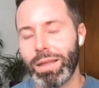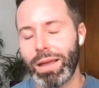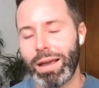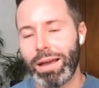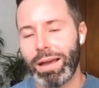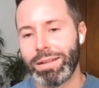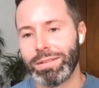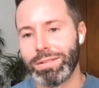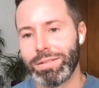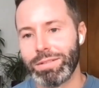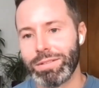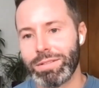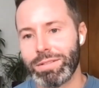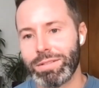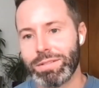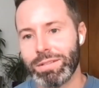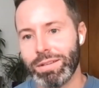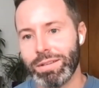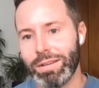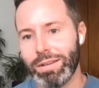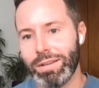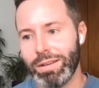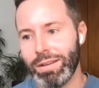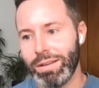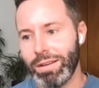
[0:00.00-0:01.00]
and
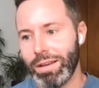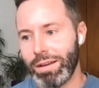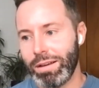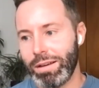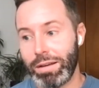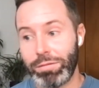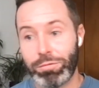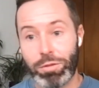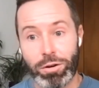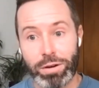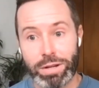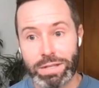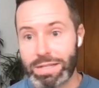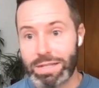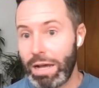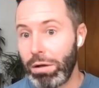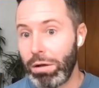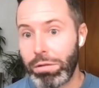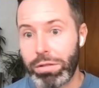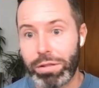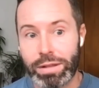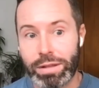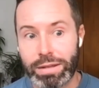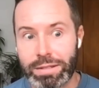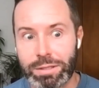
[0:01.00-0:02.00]
various
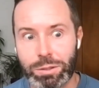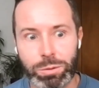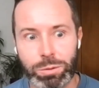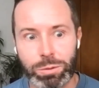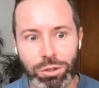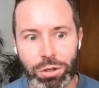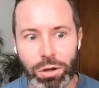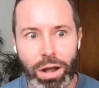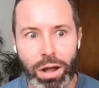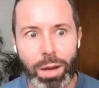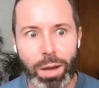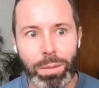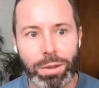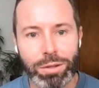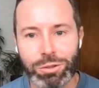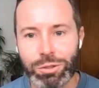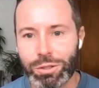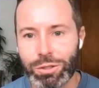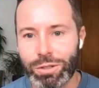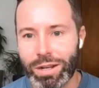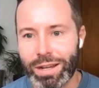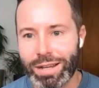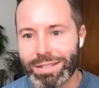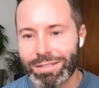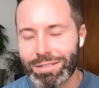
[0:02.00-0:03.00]
health things, which I'll come on
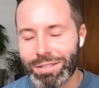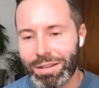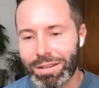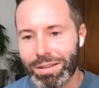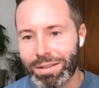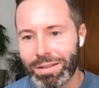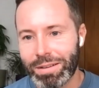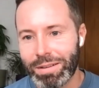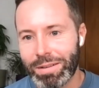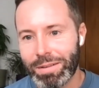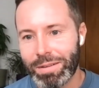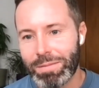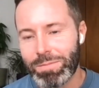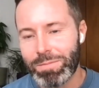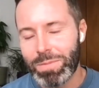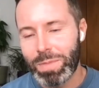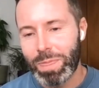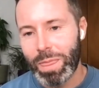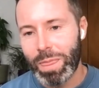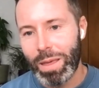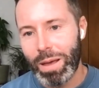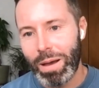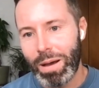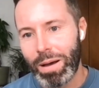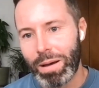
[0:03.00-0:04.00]
to later.
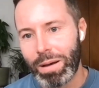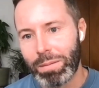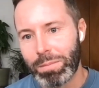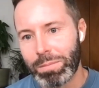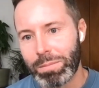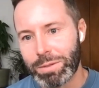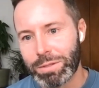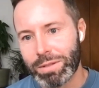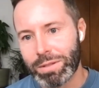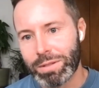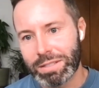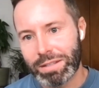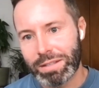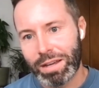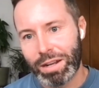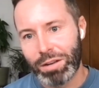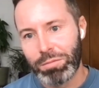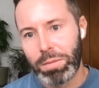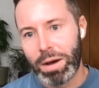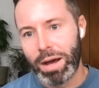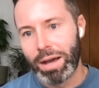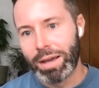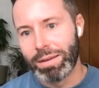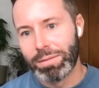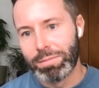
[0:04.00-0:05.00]
So that's kind of
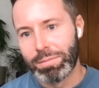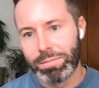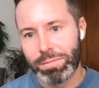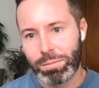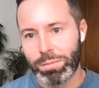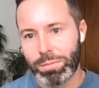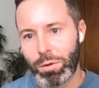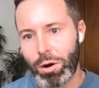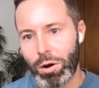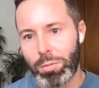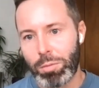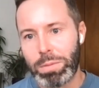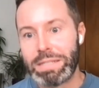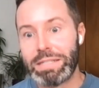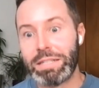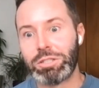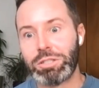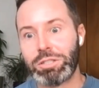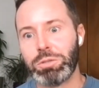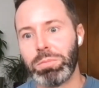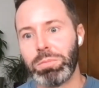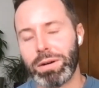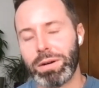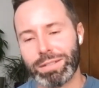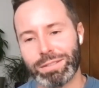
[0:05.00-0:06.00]
where I
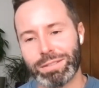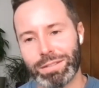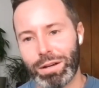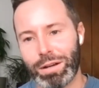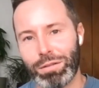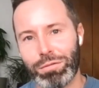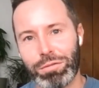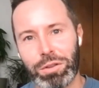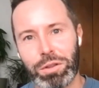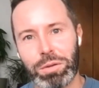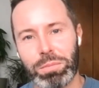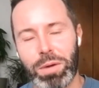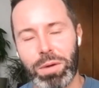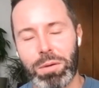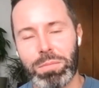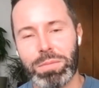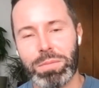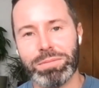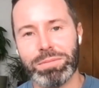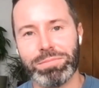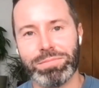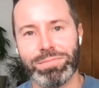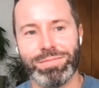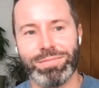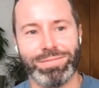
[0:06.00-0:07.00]
position myself at the
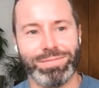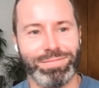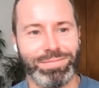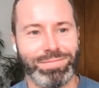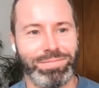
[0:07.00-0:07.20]
moment.